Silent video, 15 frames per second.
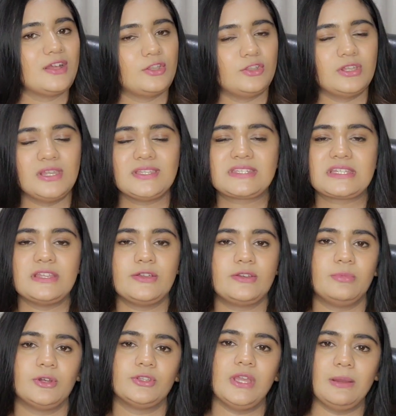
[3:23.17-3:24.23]
Now let's learn
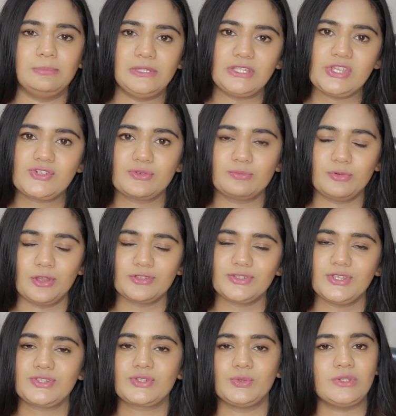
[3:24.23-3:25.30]
about the application
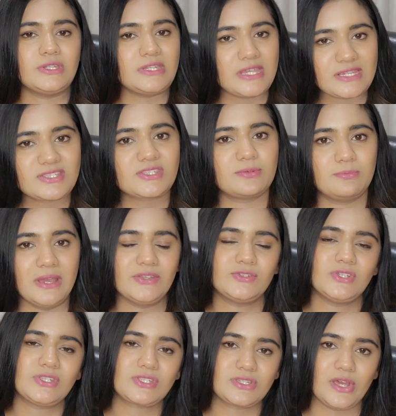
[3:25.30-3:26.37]
process. So the next
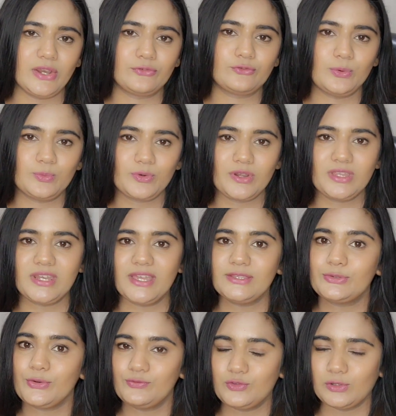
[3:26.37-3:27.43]
batches start from
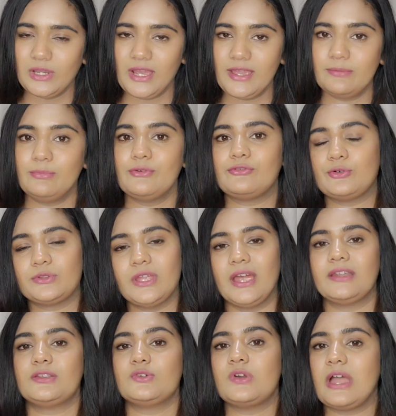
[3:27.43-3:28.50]
29th of July. Before
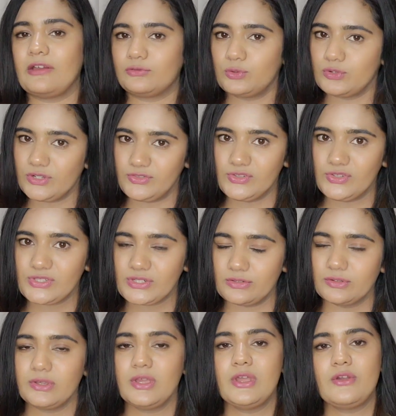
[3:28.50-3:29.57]
that, you have to register.
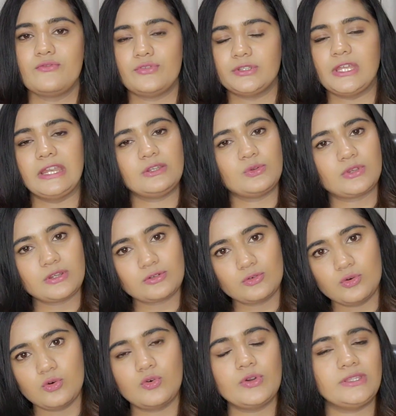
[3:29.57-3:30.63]
For that, you can
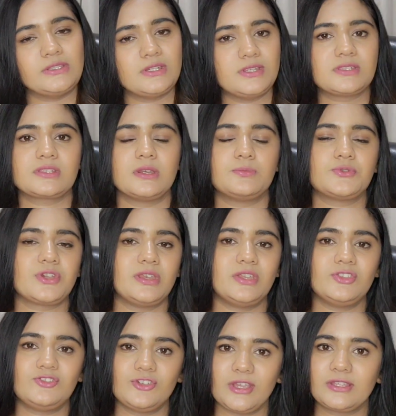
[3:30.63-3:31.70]
go in the description
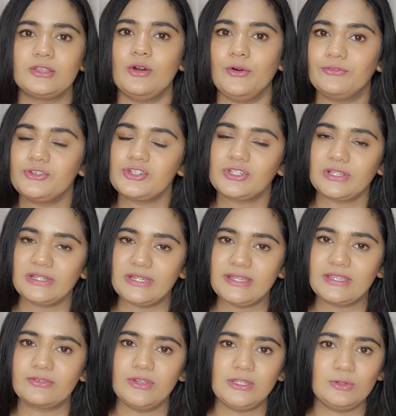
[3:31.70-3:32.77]
and check the official
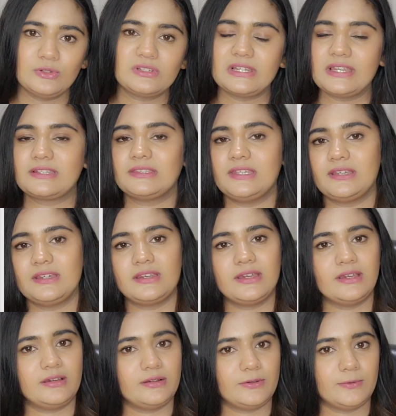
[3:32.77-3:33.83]
link. When you click there,
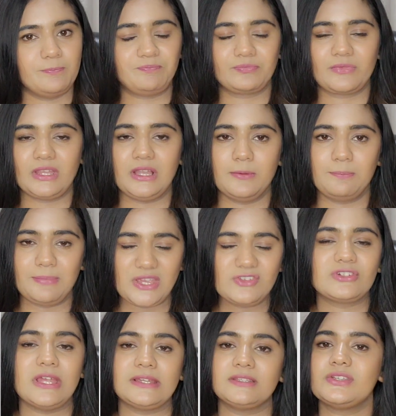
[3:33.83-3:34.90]
uh, a
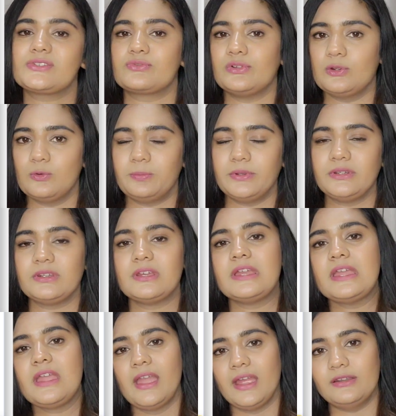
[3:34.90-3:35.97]
page like this will open
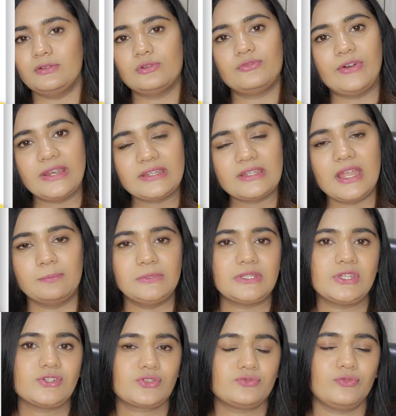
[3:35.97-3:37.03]
and you'll find an
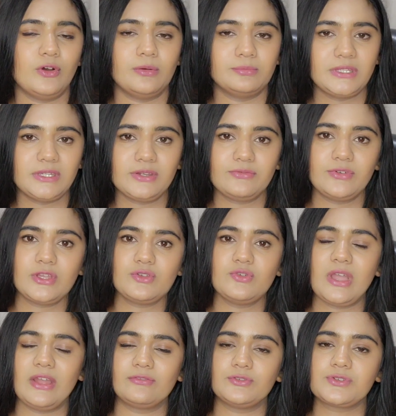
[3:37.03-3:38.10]
application form there where
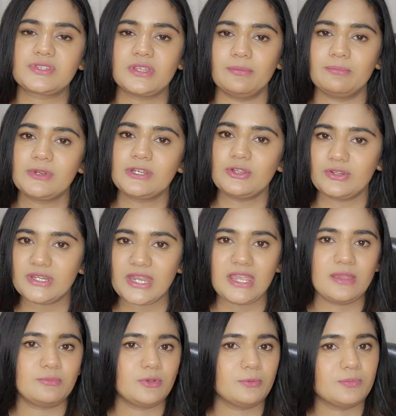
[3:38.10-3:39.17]
you have to submit your
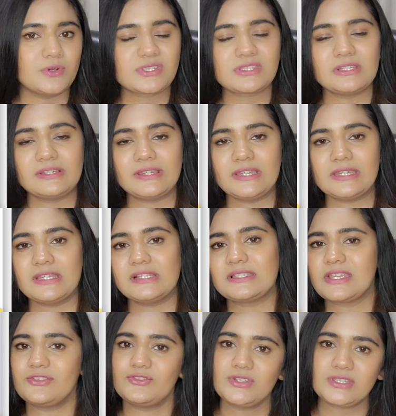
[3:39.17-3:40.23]
name, your personal
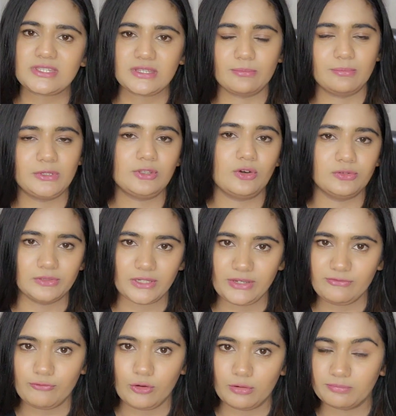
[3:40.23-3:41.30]
details and just submit the
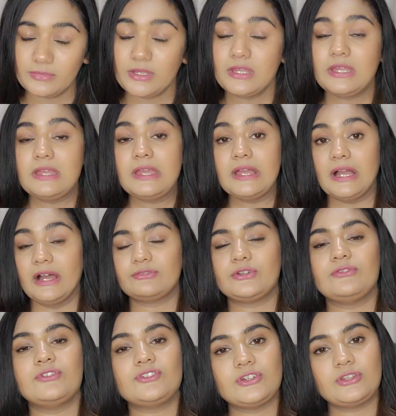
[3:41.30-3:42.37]
online form.
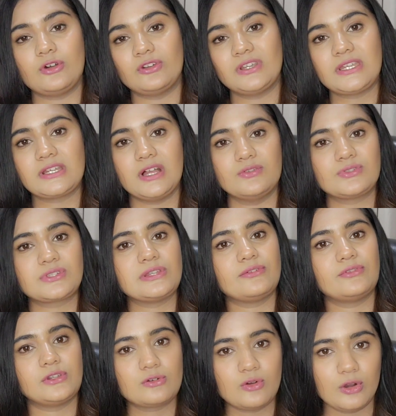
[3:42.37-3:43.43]
After which an online counselor
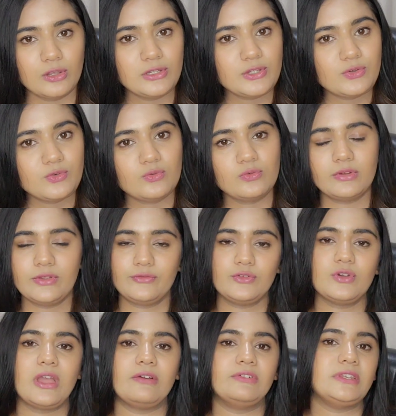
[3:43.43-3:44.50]
will call you if
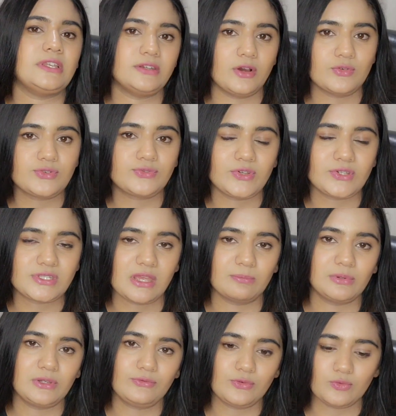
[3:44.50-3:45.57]
you have any doubts, for
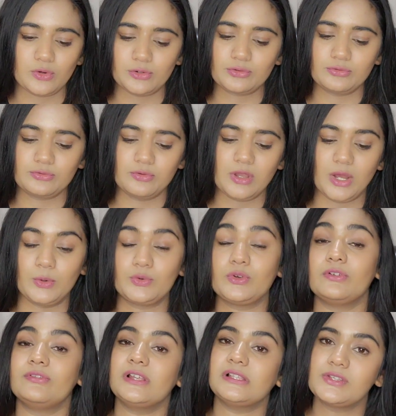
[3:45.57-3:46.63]
example, if you want to know how
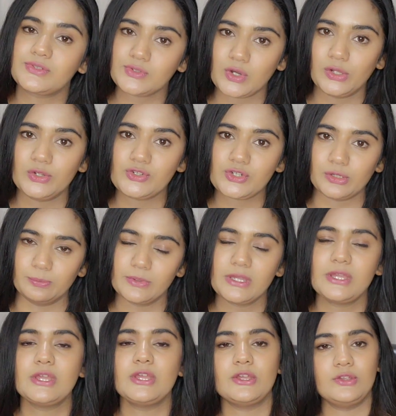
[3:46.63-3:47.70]
to avail the scholarship.
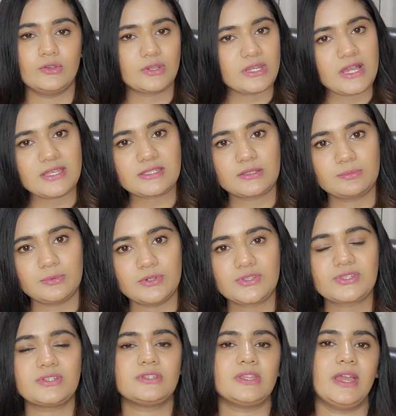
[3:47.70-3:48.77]
You can ask the
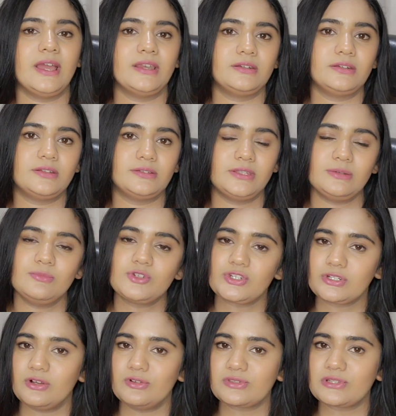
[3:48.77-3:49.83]
person and the
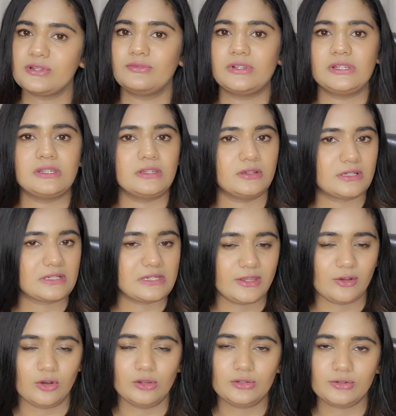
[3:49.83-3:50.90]
admission counselor will
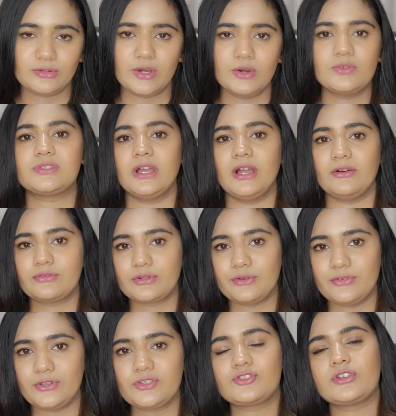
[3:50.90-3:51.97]
clear all your doubts after
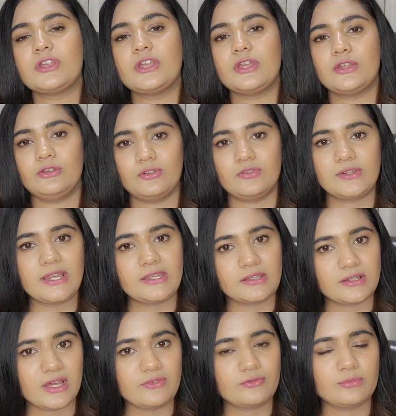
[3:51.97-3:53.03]
which you will get
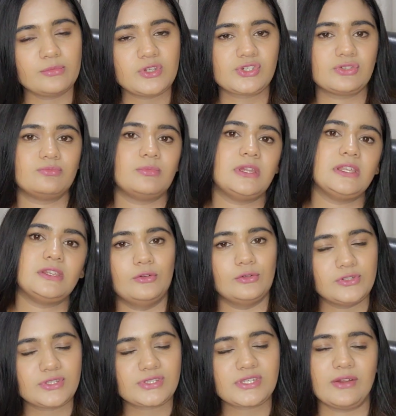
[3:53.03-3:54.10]
a confirmation mail.
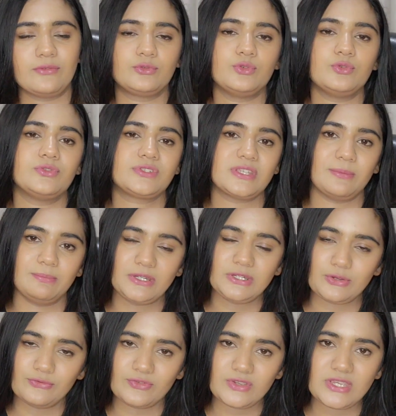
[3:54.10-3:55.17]
You'll just have to
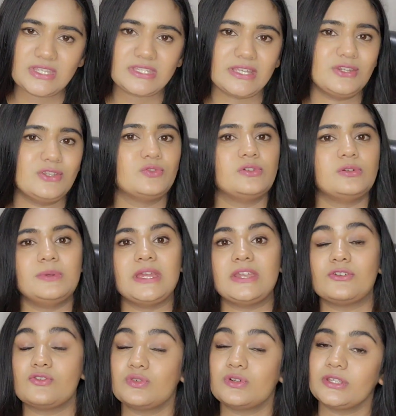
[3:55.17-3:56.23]
submit your fees and you will be
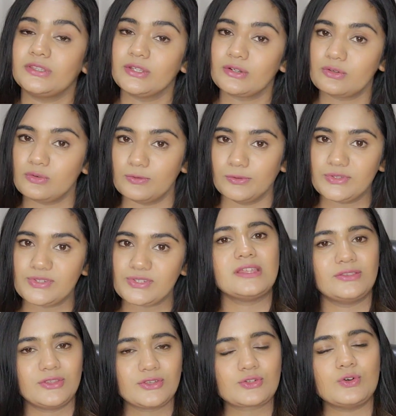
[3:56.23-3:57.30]
enrolled in the course.
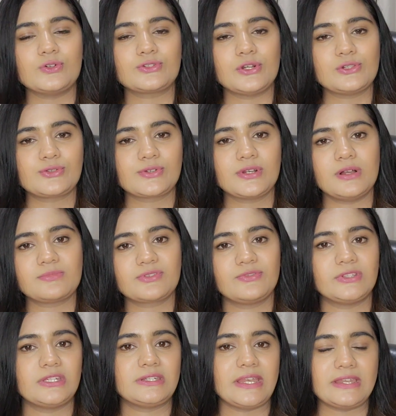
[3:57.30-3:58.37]
This course also comes
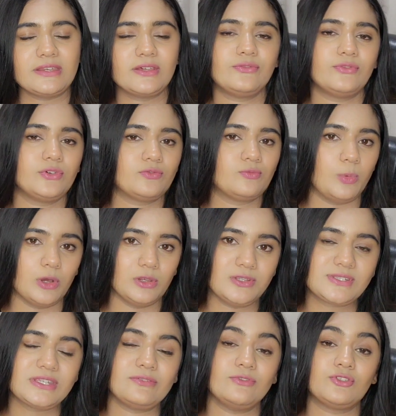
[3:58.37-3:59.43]
with a 10 day refund
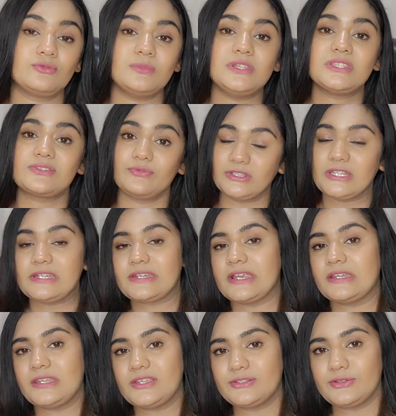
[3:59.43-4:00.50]
policy which means within
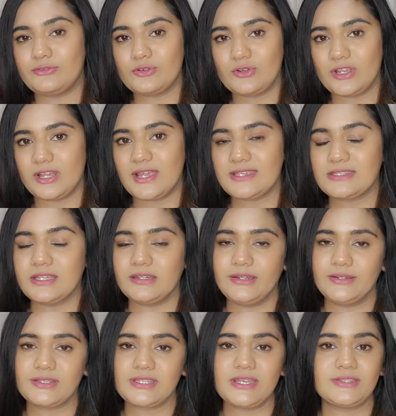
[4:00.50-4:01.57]
10 days if you realize that
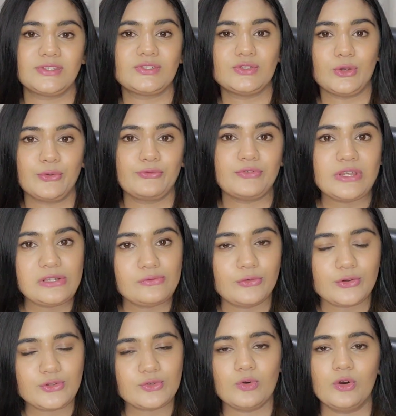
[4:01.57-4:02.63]
data science is not a field
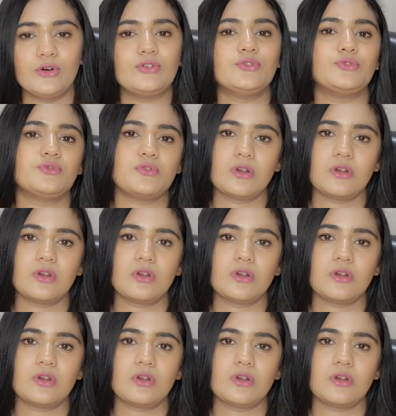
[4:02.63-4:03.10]
for you or you do